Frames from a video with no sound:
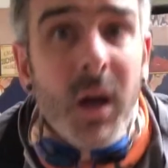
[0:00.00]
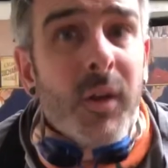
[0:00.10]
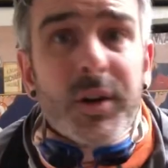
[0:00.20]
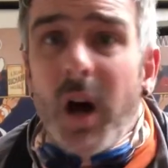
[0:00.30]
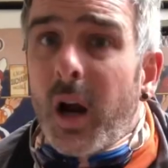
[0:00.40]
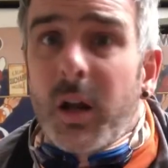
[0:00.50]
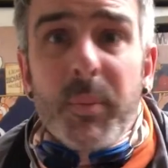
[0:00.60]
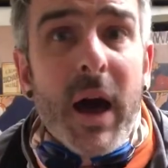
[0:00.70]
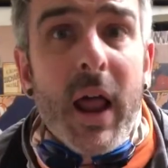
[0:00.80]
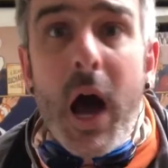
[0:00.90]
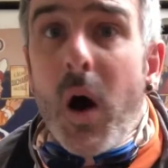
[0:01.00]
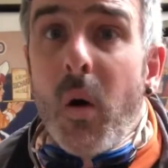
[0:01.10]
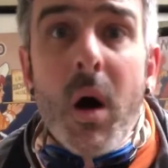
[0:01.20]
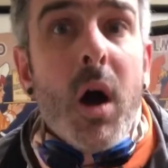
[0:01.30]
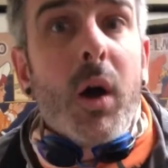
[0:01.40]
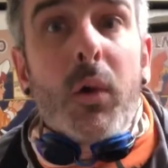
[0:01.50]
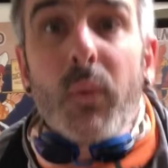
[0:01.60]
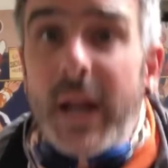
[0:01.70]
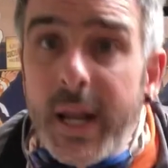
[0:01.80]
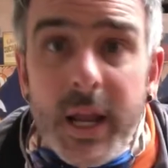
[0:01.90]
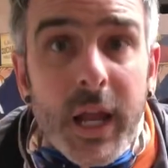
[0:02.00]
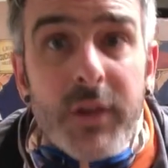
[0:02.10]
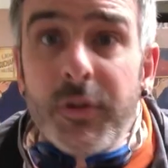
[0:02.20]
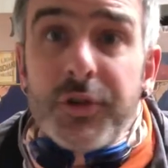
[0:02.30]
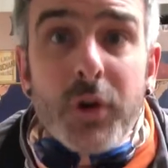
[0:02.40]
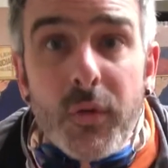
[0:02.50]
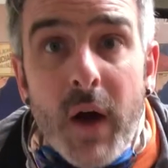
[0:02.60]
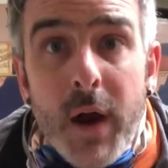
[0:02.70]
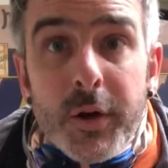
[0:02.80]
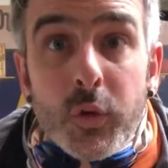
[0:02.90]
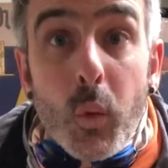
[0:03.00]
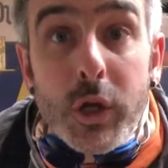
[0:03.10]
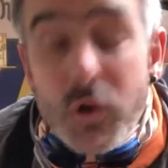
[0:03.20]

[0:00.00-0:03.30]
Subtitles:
they're talking about how great it is and there's no virus, what